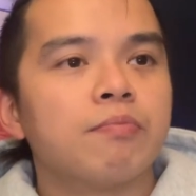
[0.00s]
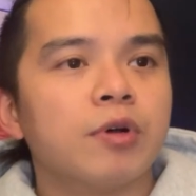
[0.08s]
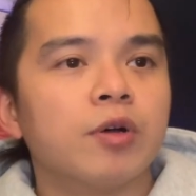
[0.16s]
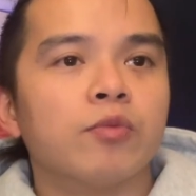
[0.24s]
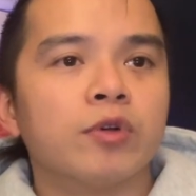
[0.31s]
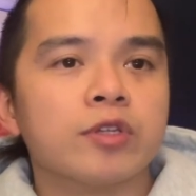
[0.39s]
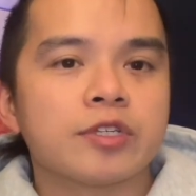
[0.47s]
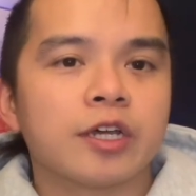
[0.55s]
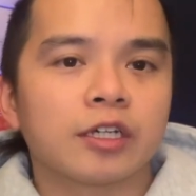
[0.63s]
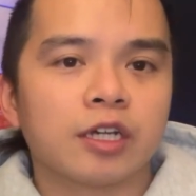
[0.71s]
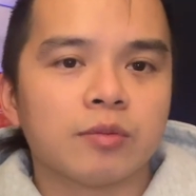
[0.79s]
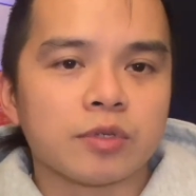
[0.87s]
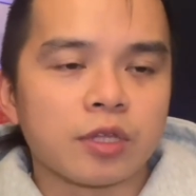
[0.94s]
but once
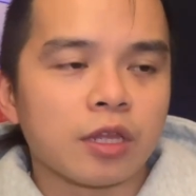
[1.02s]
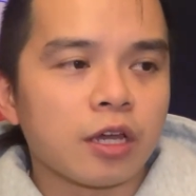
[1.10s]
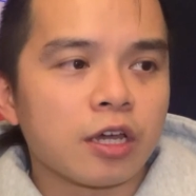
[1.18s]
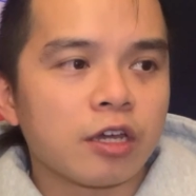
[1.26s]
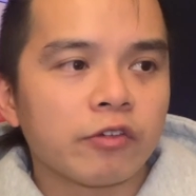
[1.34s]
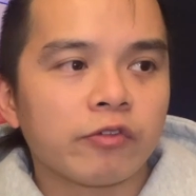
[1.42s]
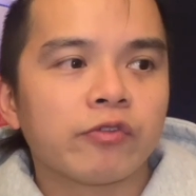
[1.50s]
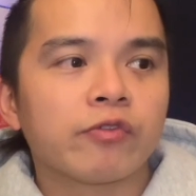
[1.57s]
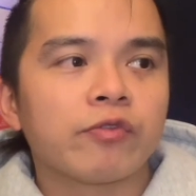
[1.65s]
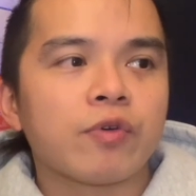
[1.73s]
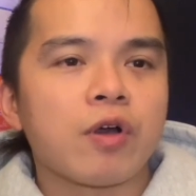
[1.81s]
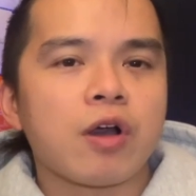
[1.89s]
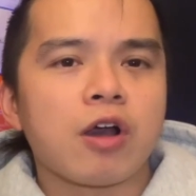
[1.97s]
that comes live,
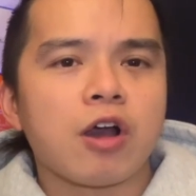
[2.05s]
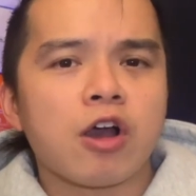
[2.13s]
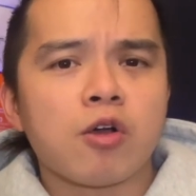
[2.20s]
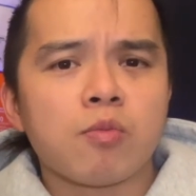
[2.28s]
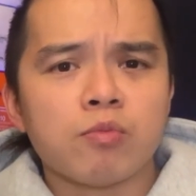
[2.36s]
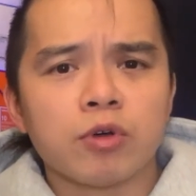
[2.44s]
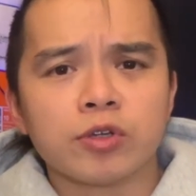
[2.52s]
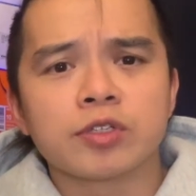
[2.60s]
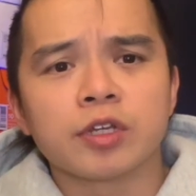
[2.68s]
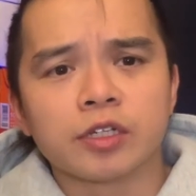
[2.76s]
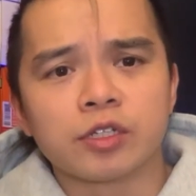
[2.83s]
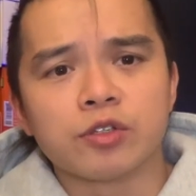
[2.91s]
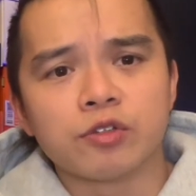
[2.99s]
I'll most
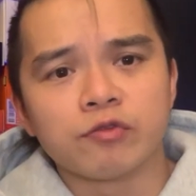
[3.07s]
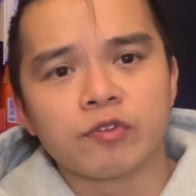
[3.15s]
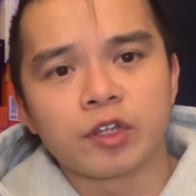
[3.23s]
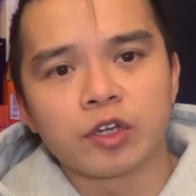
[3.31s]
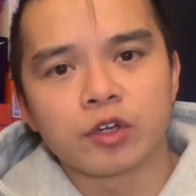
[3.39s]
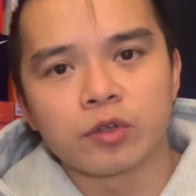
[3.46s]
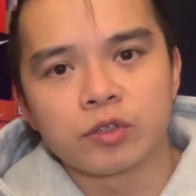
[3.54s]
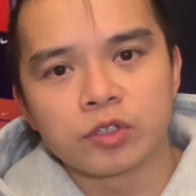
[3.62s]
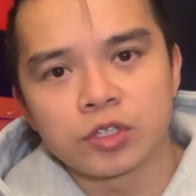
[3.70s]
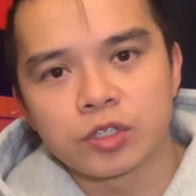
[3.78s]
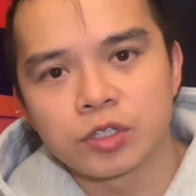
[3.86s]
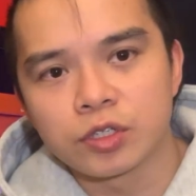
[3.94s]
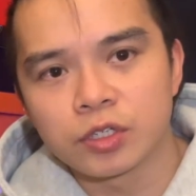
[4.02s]
likely do a video
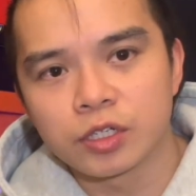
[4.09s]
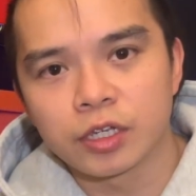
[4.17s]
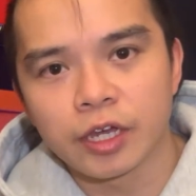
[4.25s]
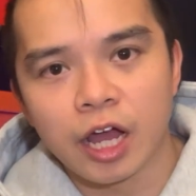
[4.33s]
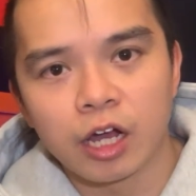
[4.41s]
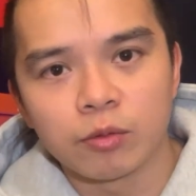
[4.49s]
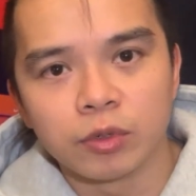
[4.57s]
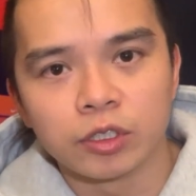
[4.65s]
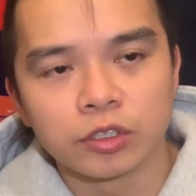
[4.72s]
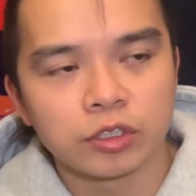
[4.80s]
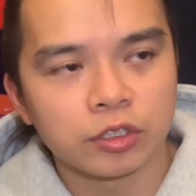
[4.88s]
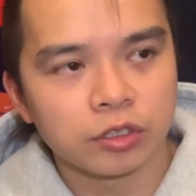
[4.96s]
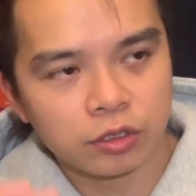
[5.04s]
just to see how
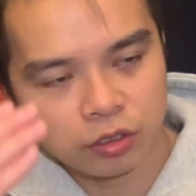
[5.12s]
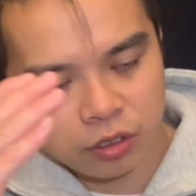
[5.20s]
much